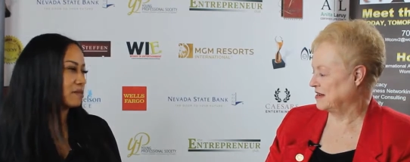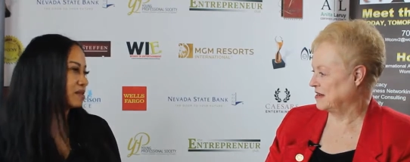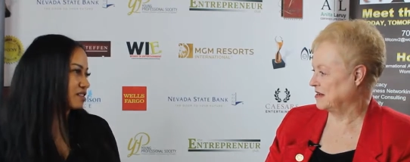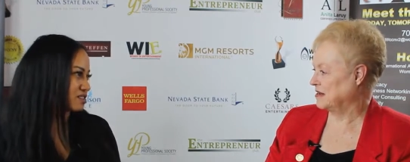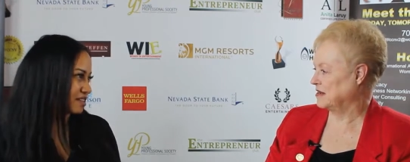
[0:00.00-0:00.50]
Speaker 1: the
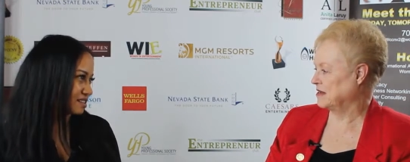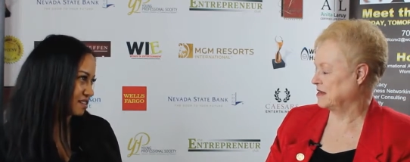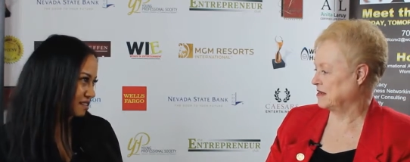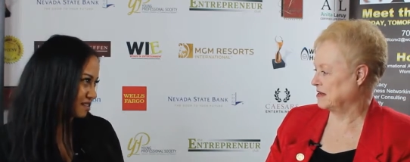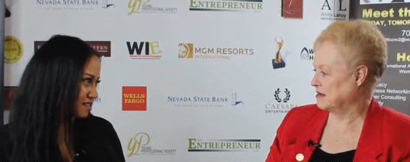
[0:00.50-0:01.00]

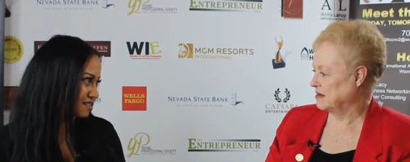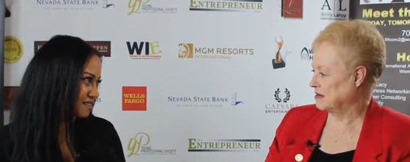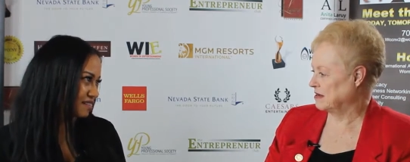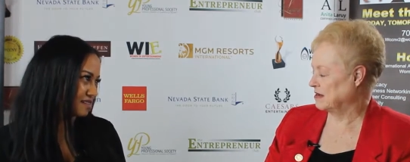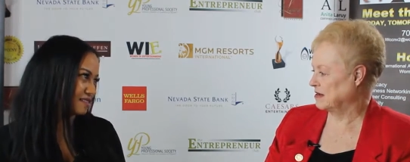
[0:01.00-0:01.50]
administration is
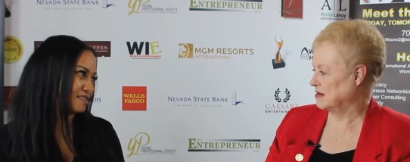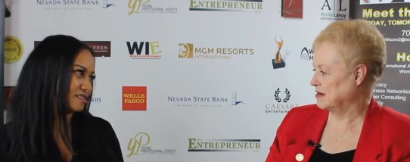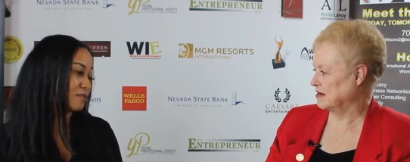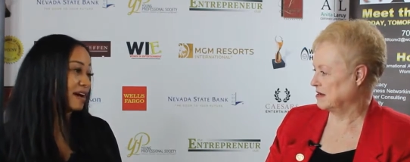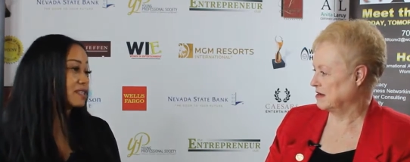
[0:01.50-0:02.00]
done.
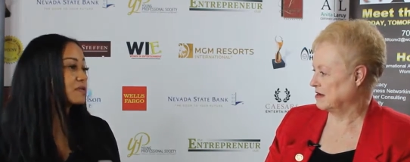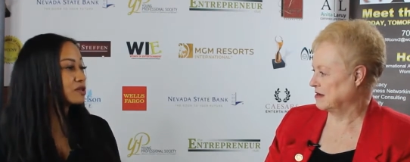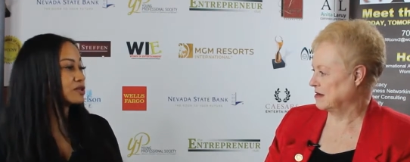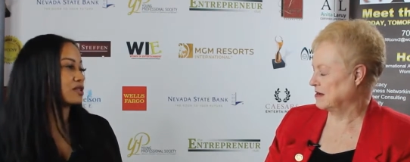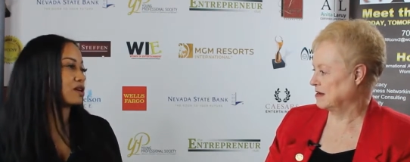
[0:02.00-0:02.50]
So my husband
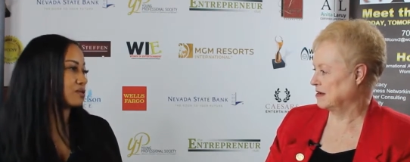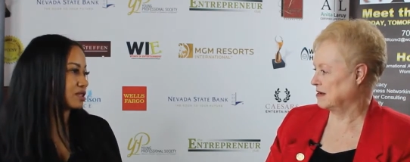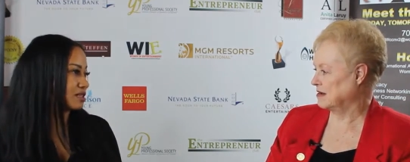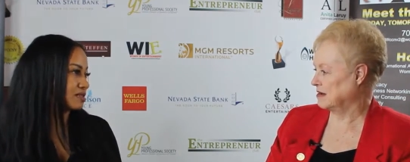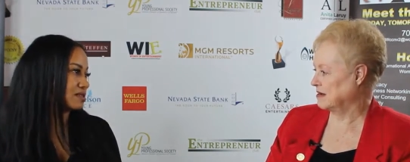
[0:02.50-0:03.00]
usually
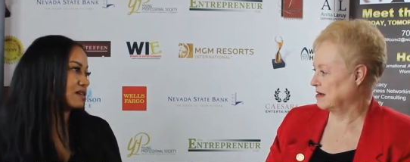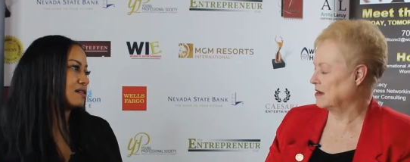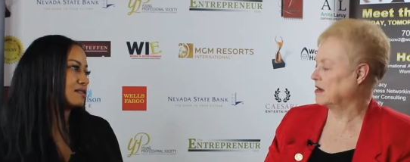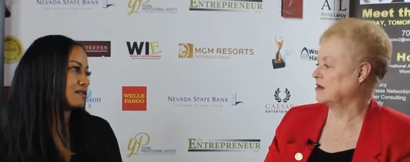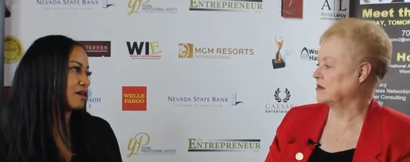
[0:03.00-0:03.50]
coaches,
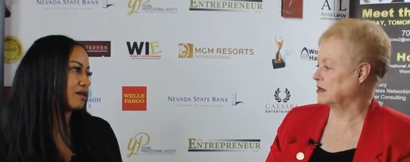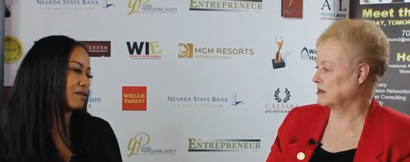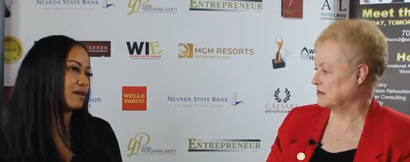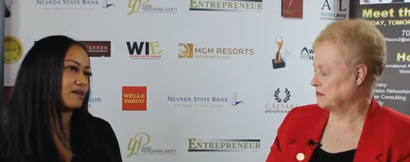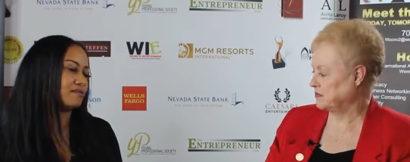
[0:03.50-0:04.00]
so
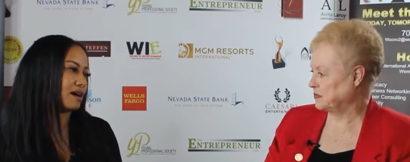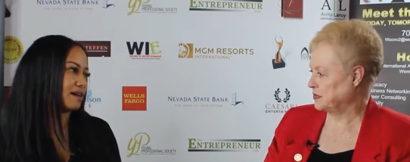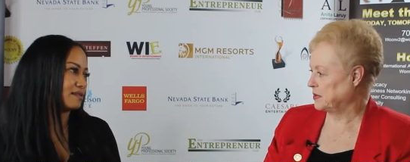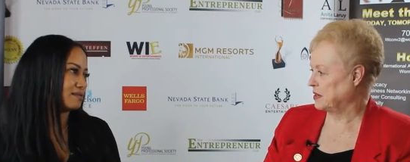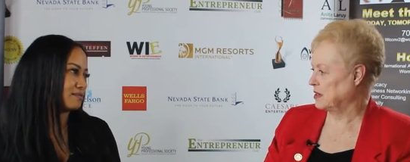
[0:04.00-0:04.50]
mm-hmm. um,
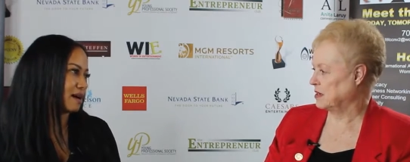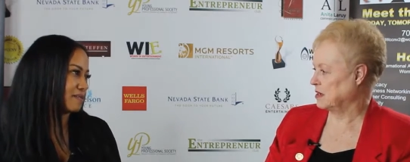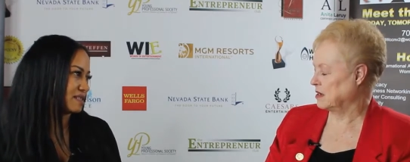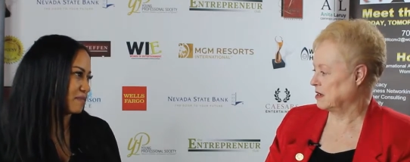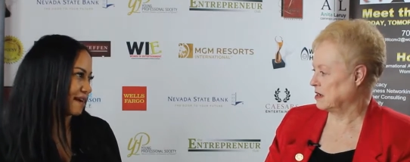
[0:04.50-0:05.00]
I, I'm
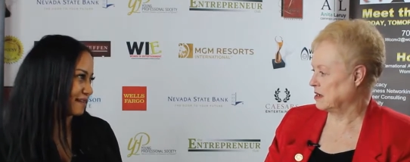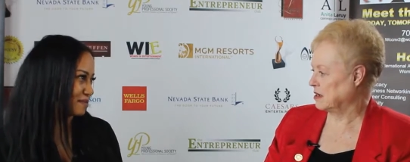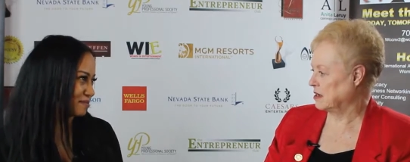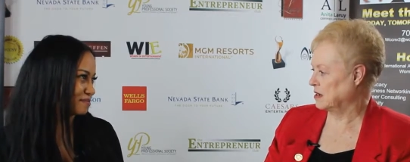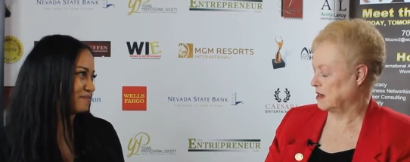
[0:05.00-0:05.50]
his
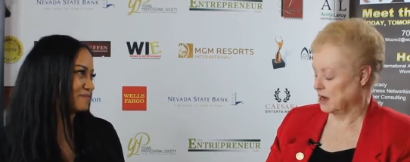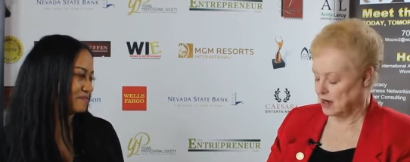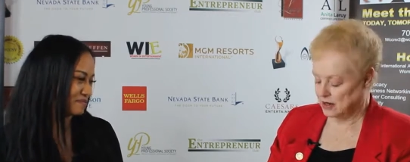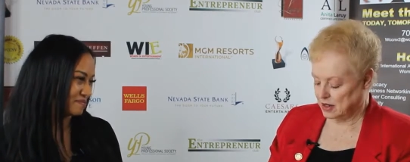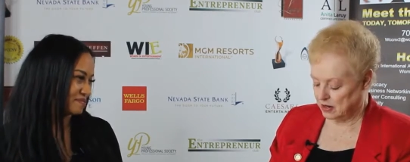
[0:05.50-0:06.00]
backup.
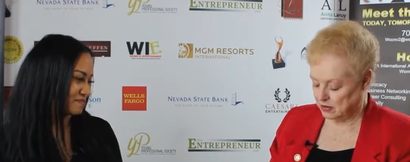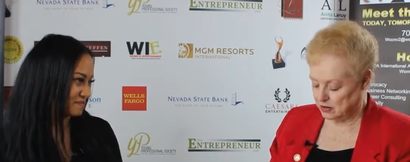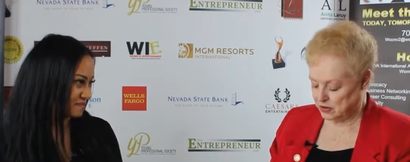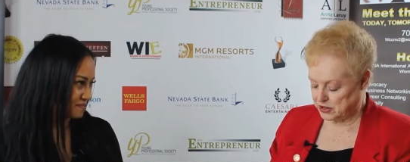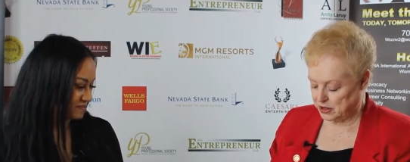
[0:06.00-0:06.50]
Speaker 2: Now,
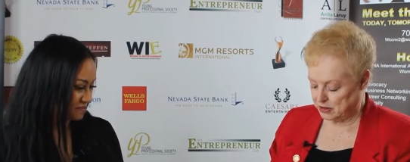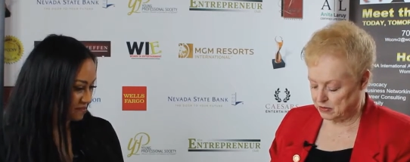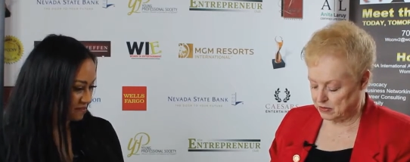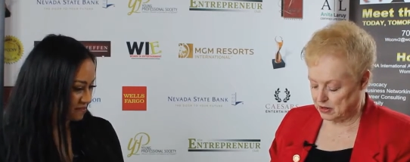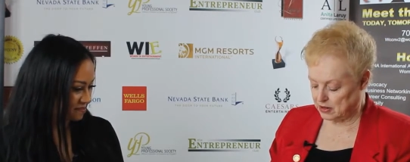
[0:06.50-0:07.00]
you were
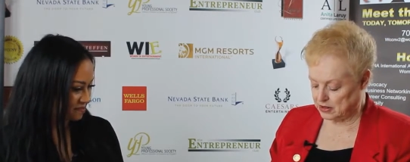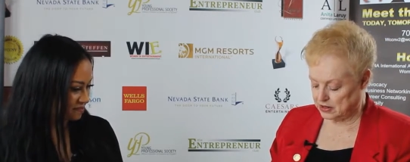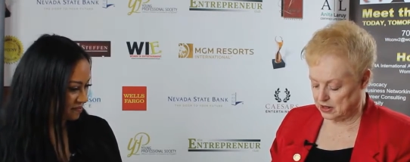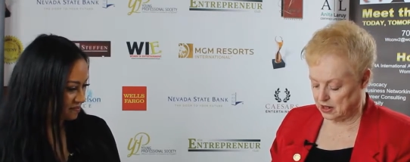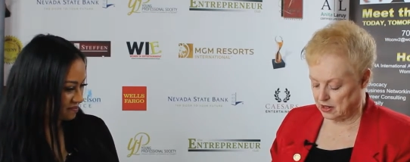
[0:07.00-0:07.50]
telling
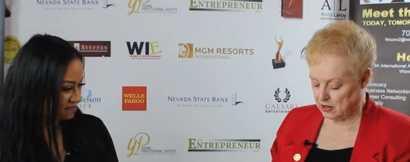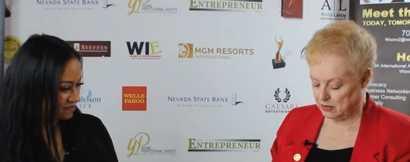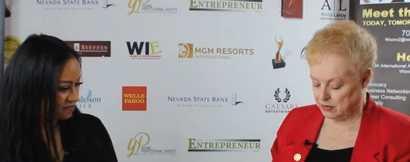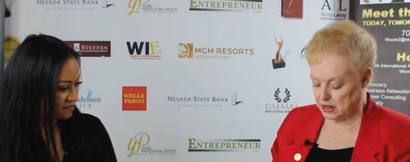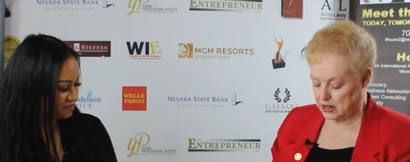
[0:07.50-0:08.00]
us at our
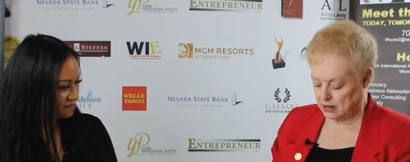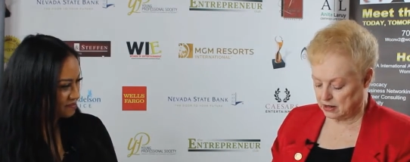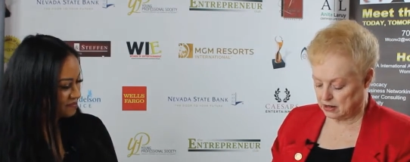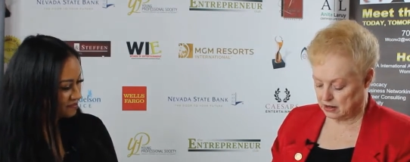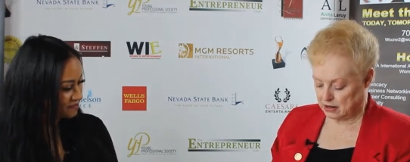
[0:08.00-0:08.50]

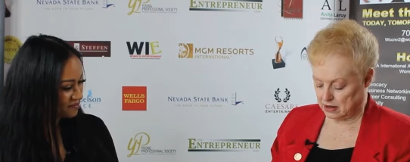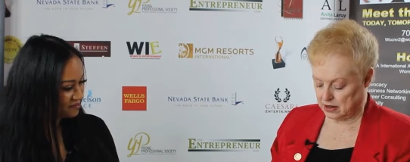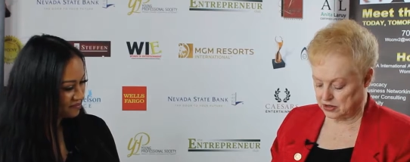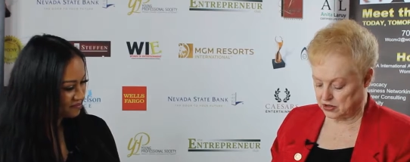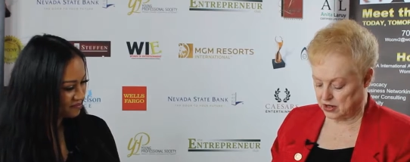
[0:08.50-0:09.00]
meeting uh, mm-hmm.
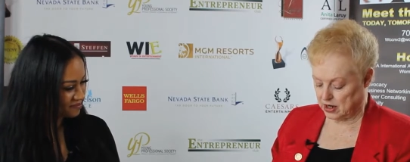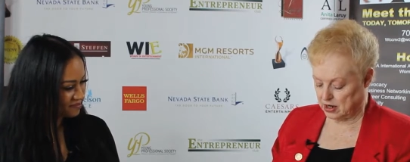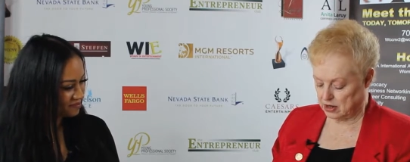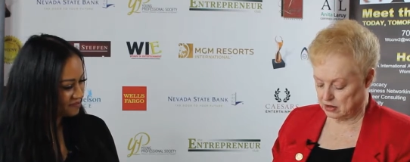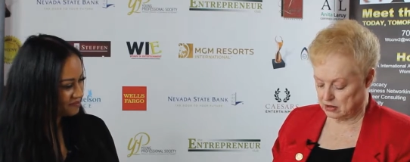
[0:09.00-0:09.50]

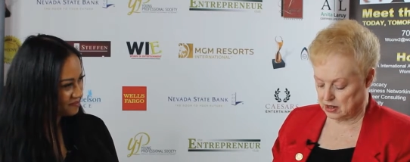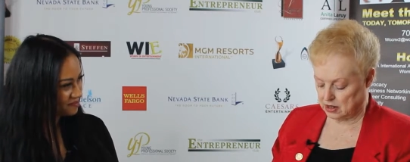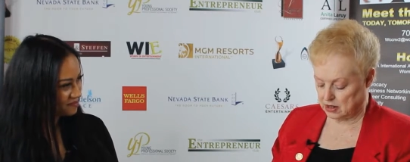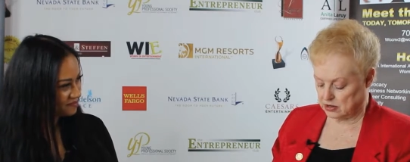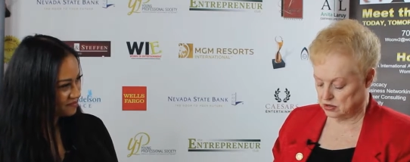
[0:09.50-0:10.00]
yesterday that
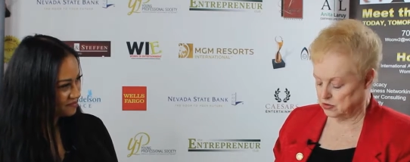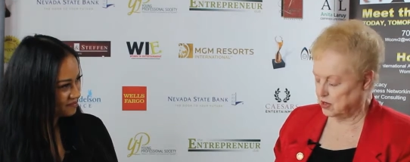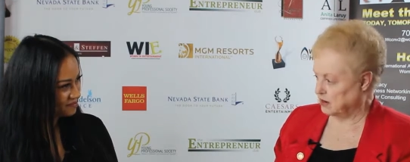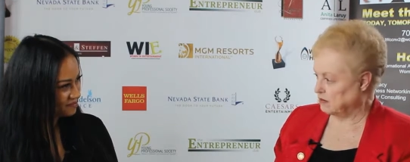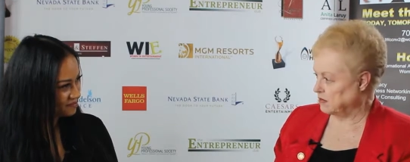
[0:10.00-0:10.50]
because you
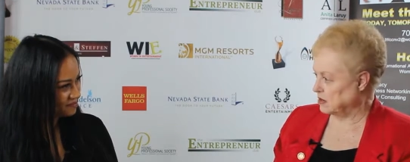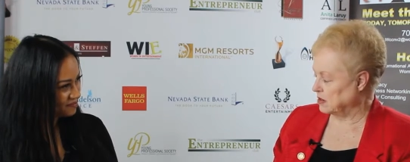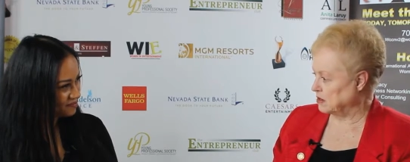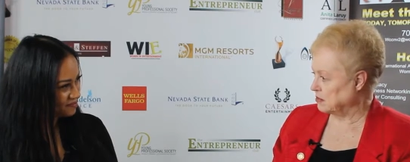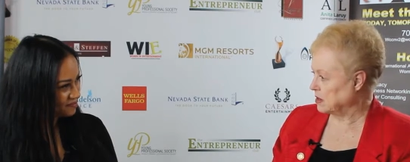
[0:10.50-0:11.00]
have
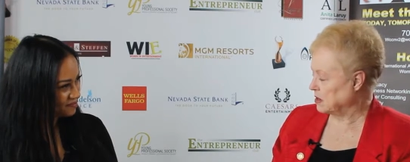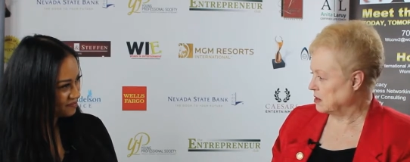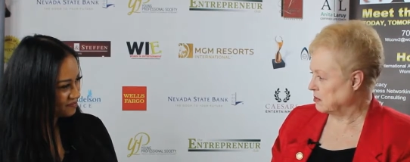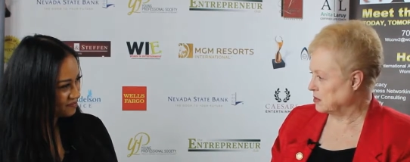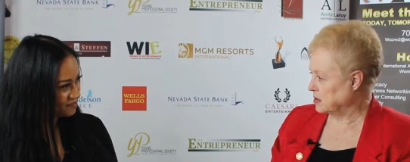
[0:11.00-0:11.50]
uh,
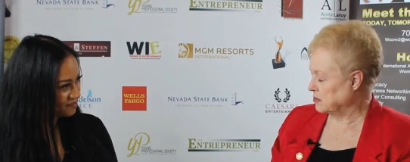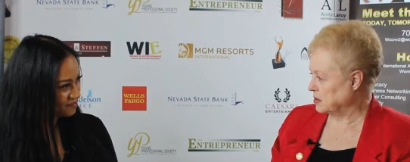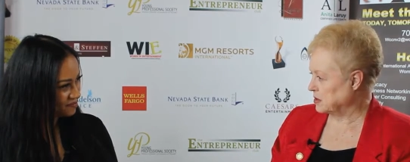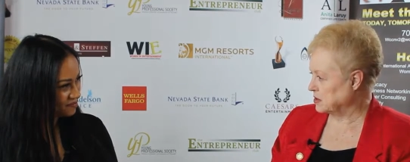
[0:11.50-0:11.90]
what, what